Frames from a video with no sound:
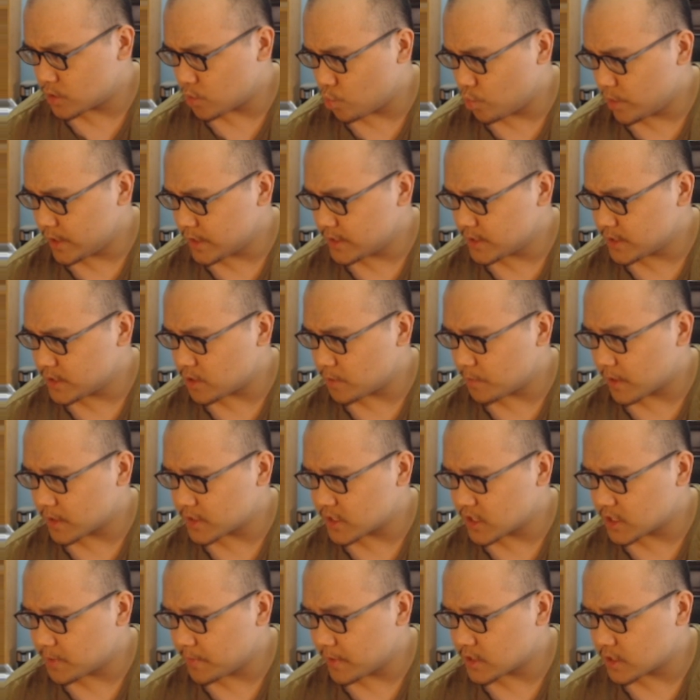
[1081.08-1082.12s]
wins to
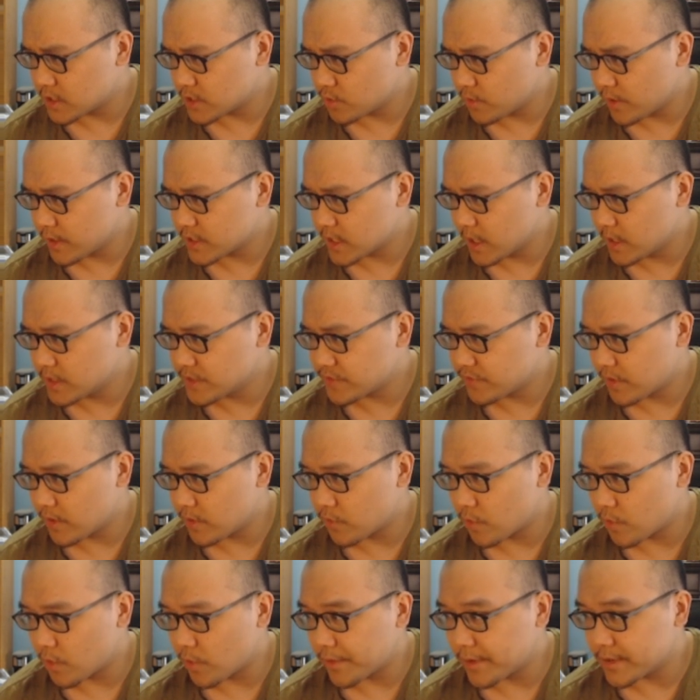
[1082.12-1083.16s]
participation 20 times for the
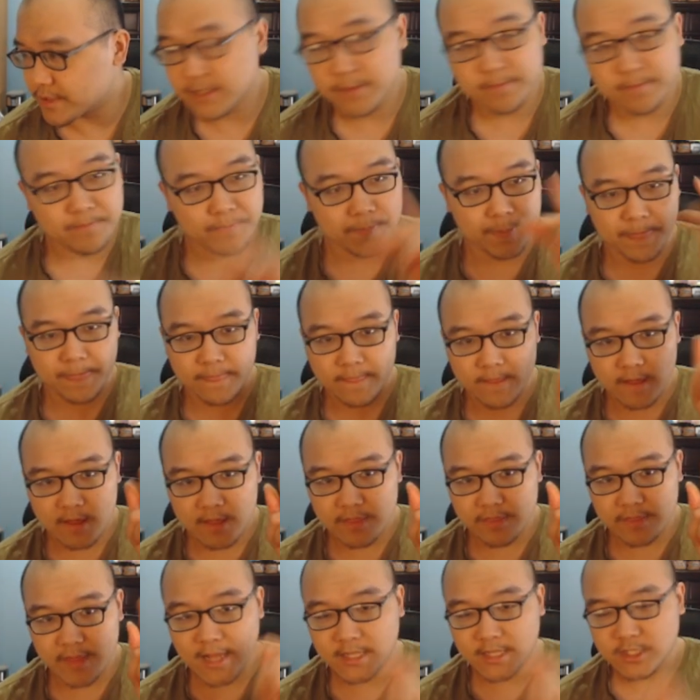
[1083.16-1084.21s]
rewards.
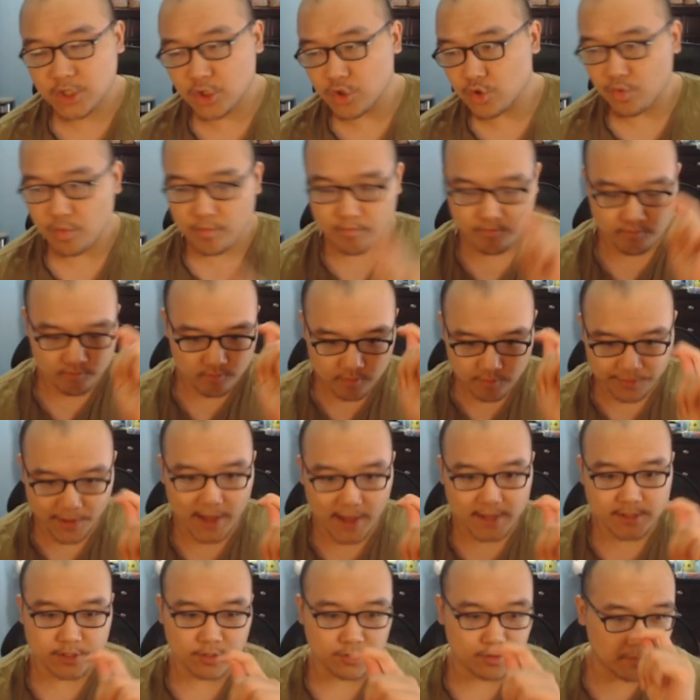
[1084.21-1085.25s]
That too.
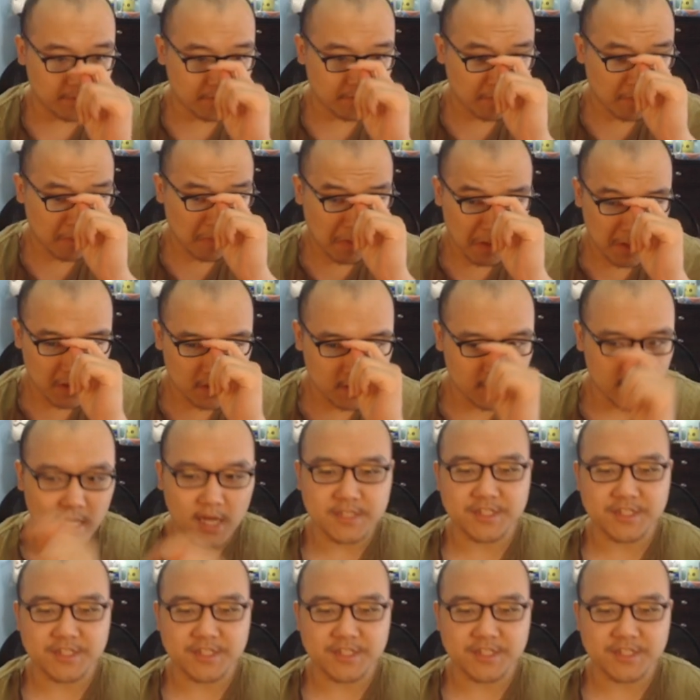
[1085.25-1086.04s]
You got